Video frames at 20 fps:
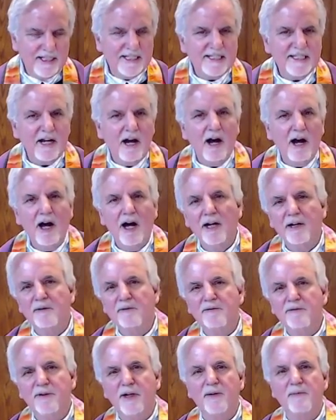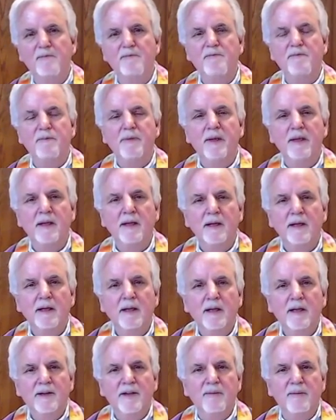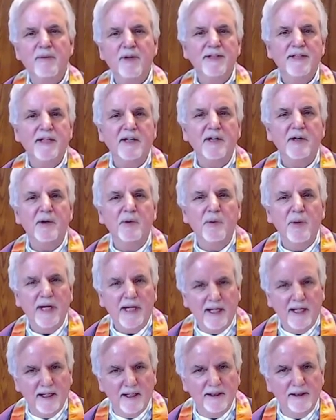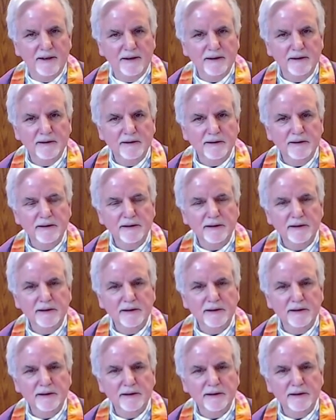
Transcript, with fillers: There's a song from the musical Wicked